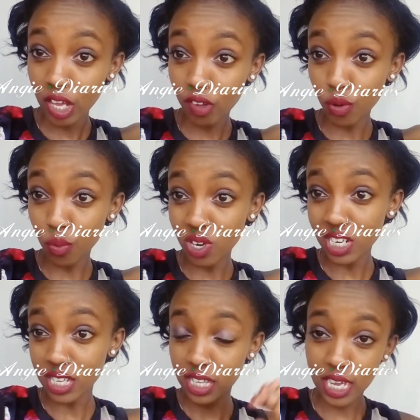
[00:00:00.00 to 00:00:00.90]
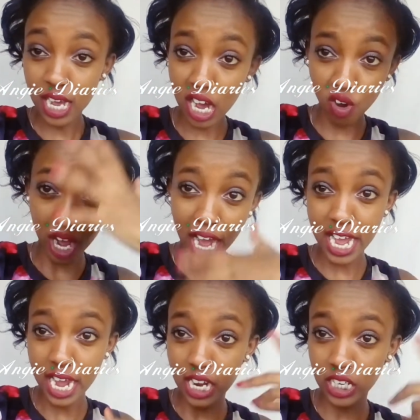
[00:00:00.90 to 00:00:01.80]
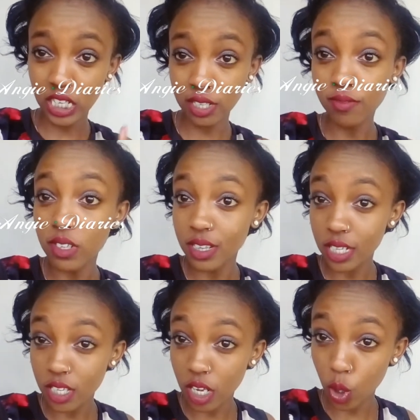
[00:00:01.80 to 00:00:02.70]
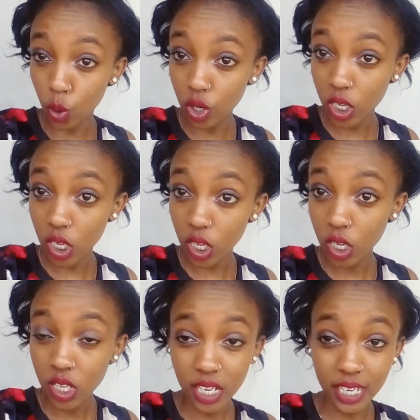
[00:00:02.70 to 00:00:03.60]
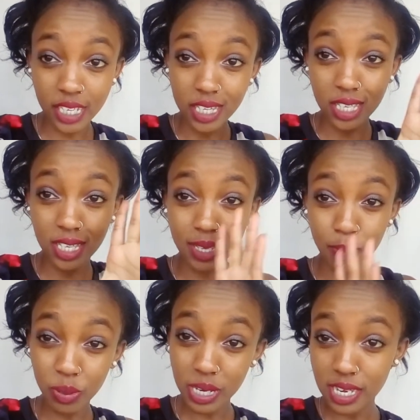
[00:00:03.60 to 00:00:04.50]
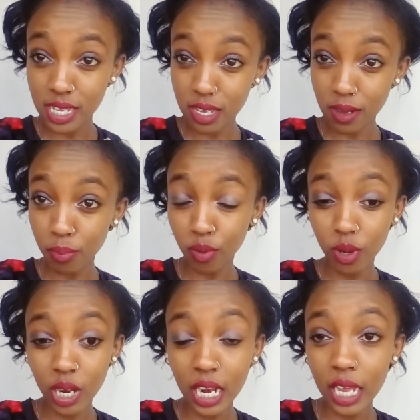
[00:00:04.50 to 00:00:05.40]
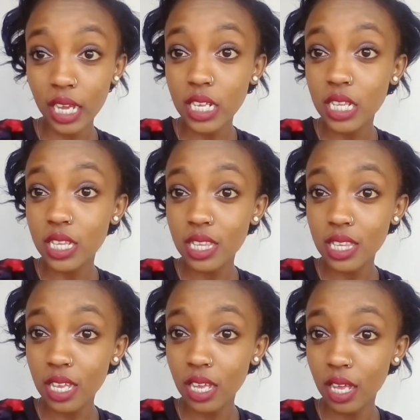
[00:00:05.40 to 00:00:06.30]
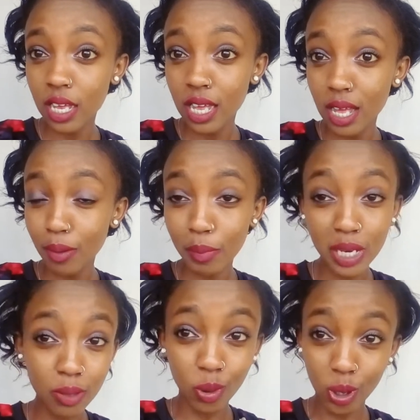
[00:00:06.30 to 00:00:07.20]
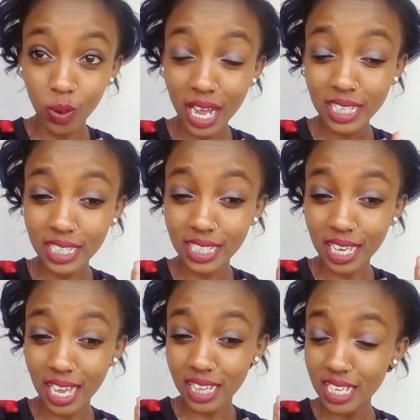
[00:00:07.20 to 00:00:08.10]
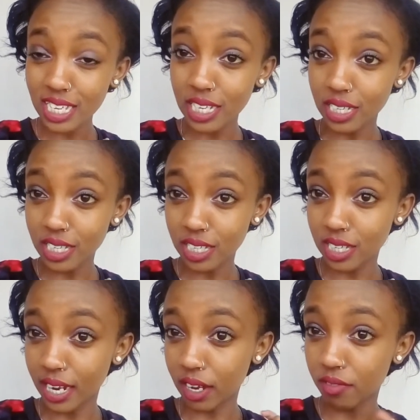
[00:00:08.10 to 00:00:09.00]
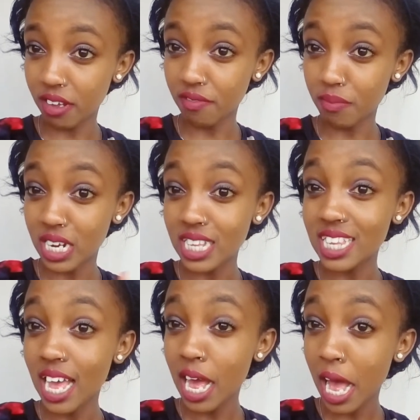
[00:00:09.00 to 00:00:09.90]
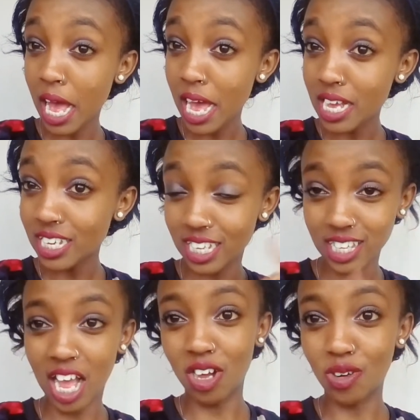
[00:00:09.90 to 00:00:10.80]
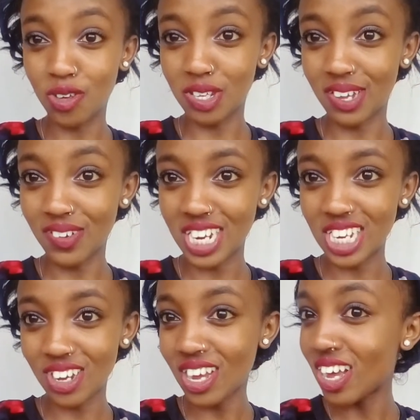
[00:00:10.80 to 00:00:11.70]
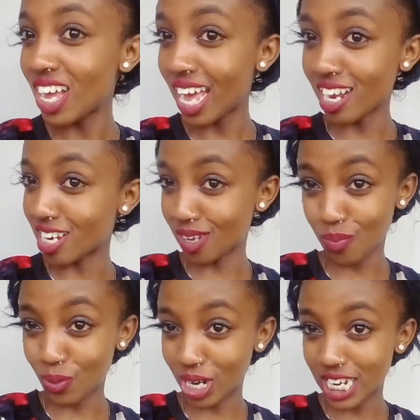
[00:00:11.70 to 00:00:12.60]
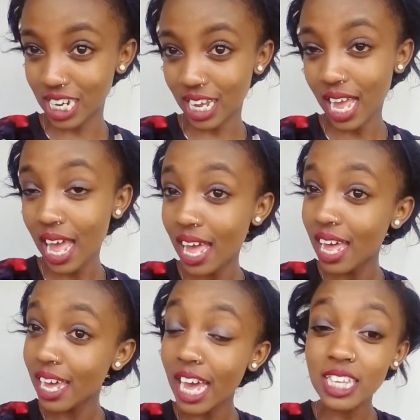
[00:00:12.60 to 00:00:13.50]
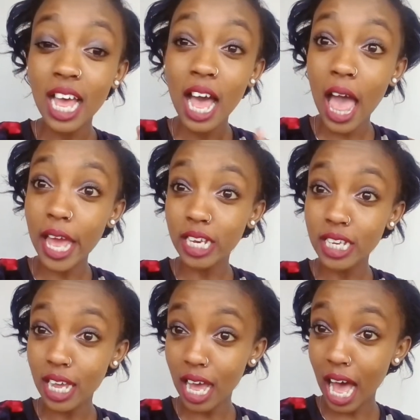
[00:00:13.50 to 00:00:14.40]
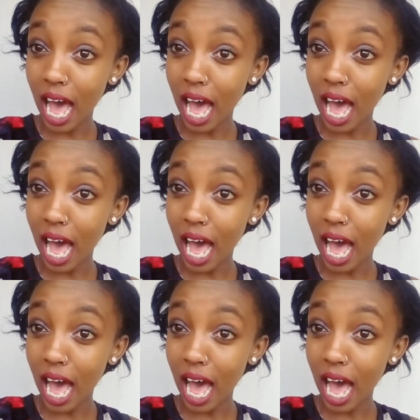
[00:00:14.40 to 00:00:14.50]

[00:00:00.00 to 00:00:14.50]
if you want to see how I achieved this look, it's pretty simple. It's minimal work. I think it takes like 5 minutes. Just hang on to the video and keep watching. Yes, and